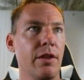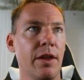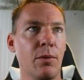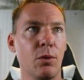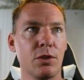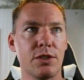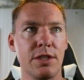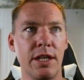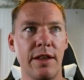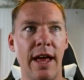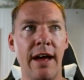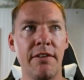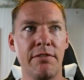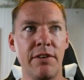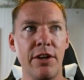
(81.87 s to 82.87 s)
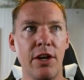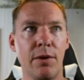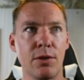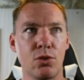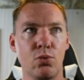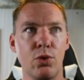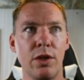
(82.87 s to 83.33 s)
then we'll see that
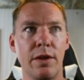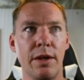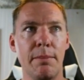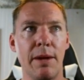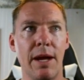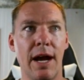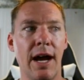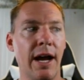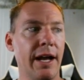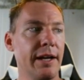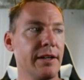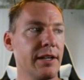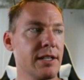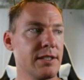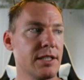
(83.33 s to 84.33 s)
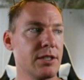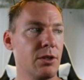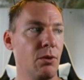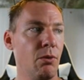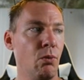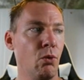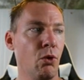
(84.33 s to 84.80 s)
video is really behind, because
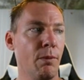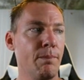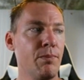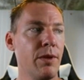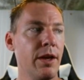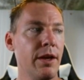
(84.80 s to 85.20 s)
we're